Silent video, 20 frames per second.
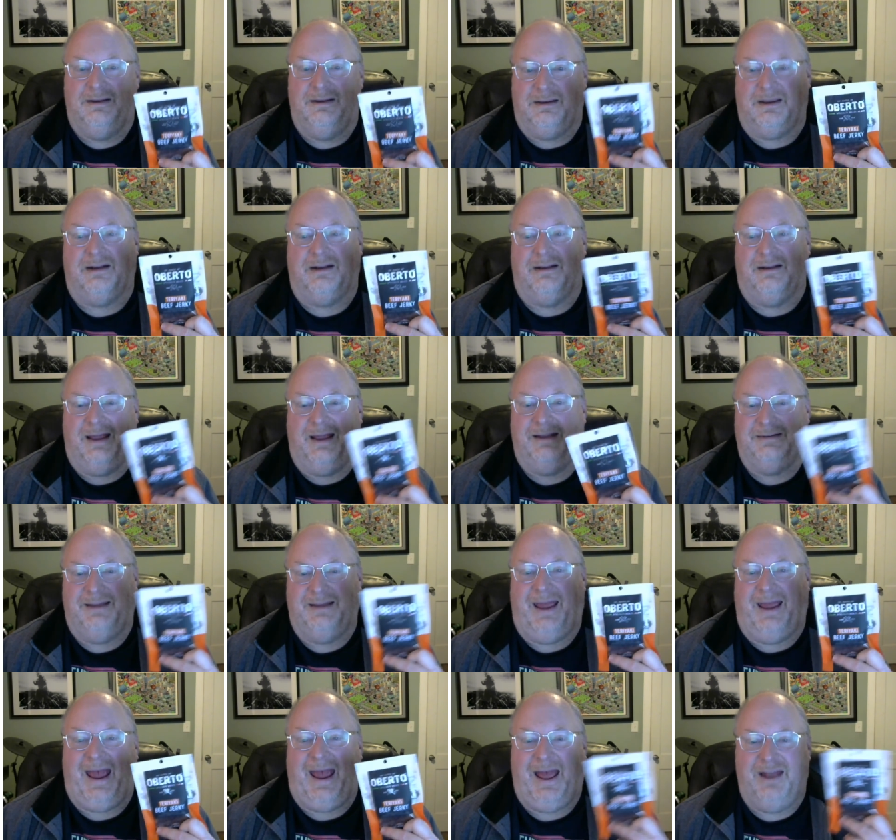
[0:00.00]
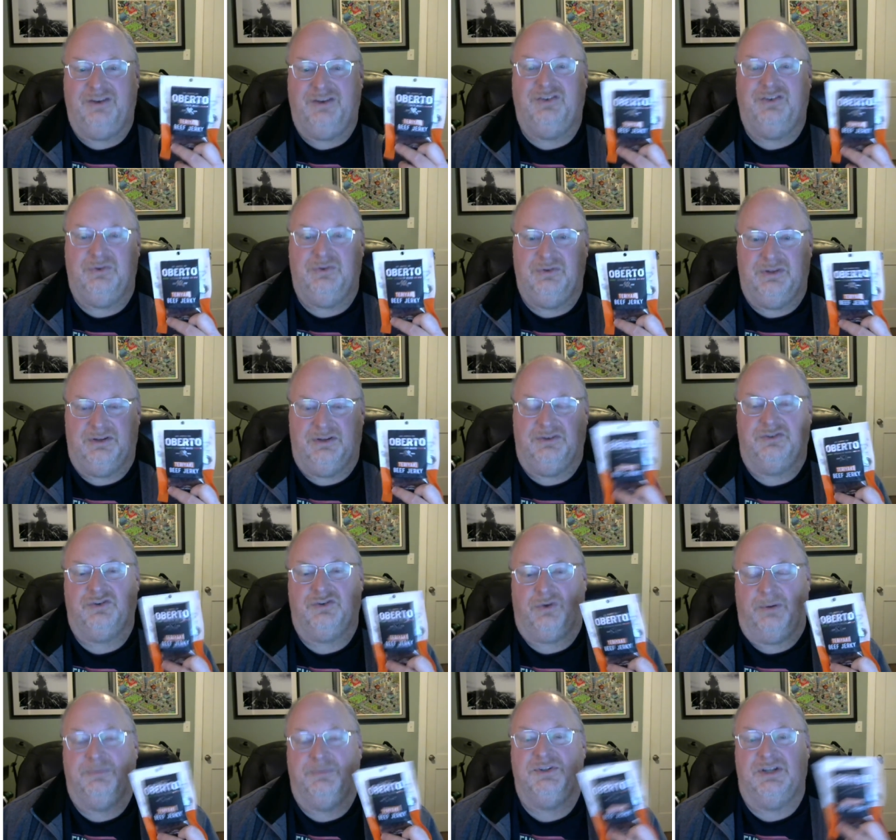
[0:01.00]
kind of add to the
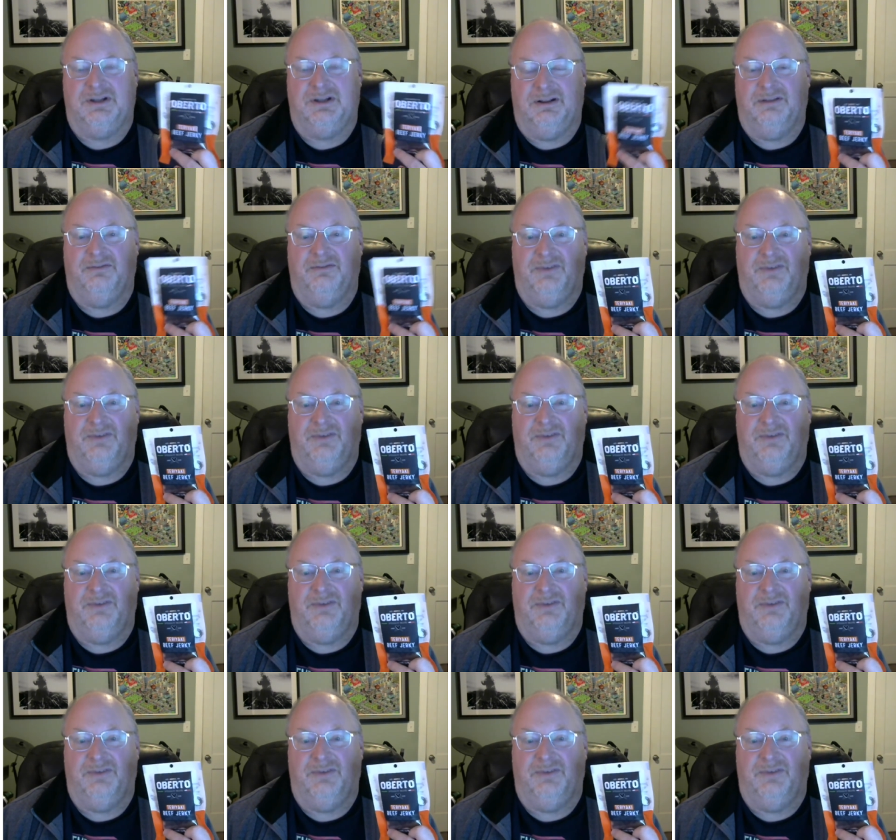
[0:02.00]
description in the